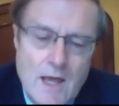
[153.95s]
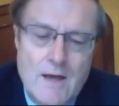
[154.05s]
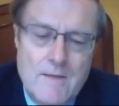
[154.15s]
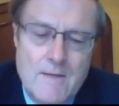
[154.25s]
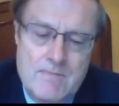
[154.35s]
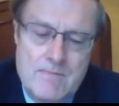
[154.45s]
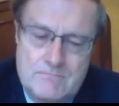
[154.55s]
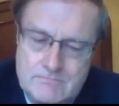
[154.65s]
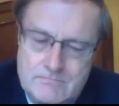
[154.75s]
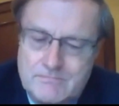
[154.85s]
um,
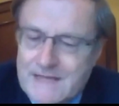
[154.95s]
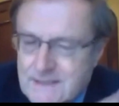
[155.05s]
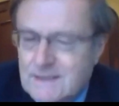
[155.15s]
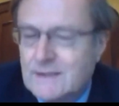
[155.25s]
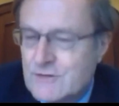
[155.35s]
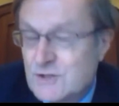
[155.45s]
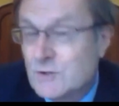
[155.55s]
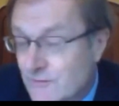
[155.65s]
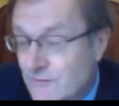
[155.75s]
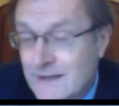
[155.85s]
basically,
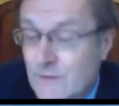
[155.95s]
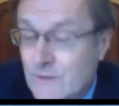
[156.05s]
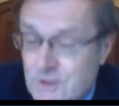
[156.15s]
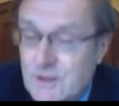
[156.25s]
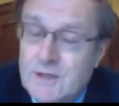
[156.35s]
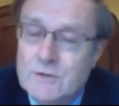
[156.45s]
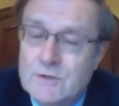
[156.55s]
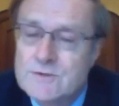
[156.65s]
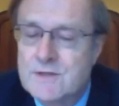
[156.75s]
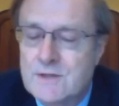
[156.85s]
risk-neutral valuation
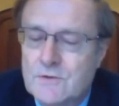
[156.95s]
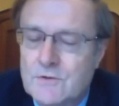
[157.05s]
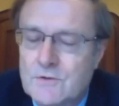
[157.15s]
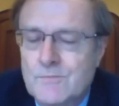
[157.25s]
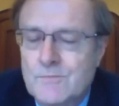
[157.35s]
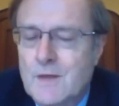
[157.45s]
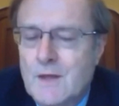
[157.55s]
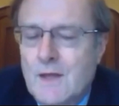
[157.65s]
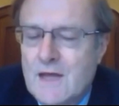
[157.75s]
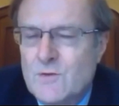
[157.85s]
argues that if you
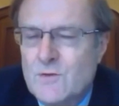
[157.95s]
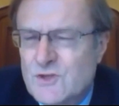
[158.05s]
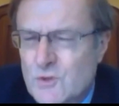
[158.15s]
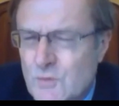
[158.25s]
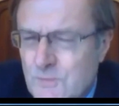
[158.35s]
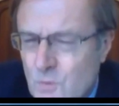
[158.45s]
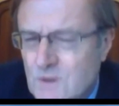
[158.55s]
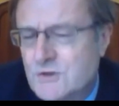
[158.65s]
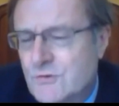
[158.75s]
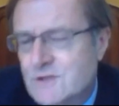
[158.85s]
if you assume the
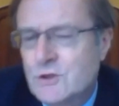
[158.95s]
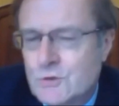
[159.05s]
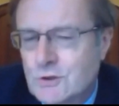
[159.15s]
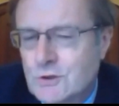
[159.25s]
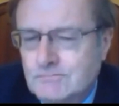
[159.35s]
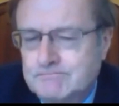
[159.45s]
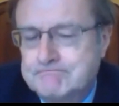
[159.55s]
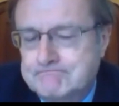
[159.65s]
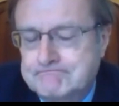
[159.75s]
world's risk-neutral,